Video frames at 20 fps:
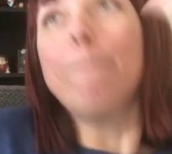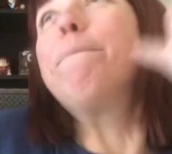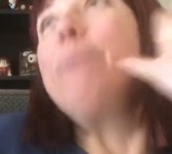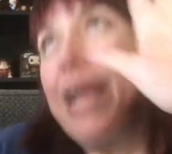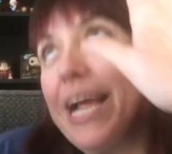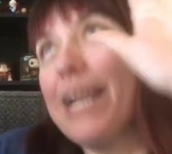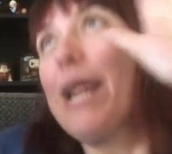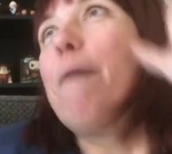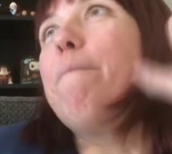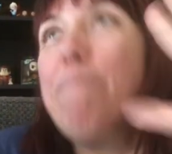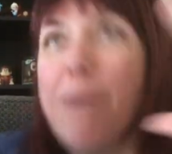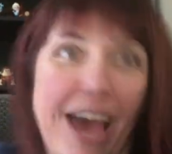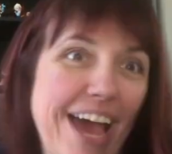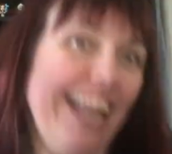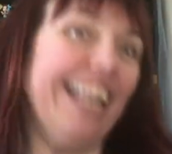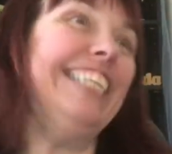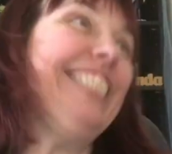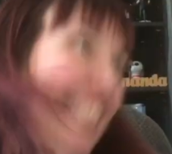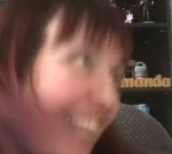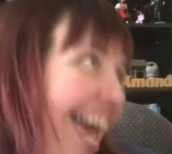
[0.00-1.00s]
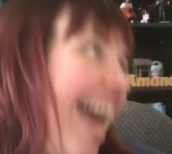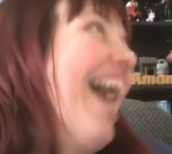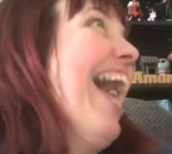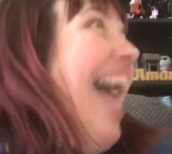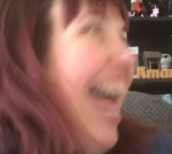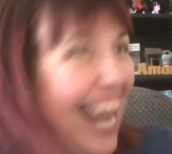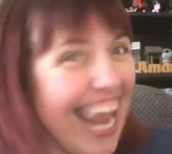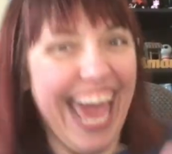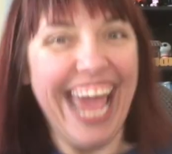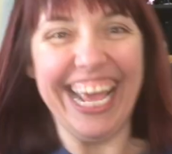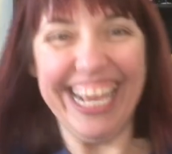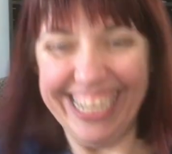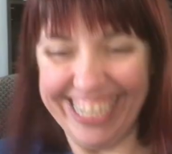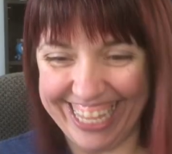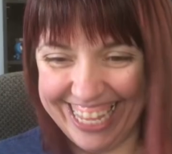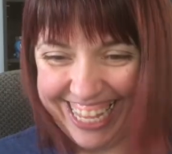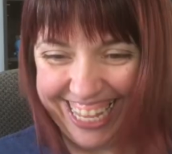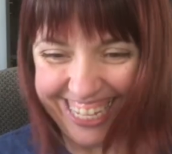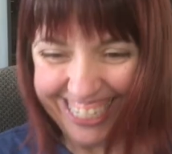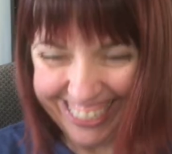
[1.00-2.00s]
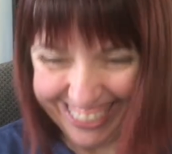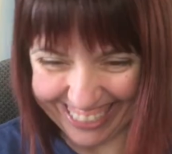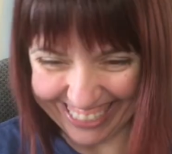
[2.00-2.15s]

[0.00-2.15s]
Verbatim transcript: Peanut butter jelly.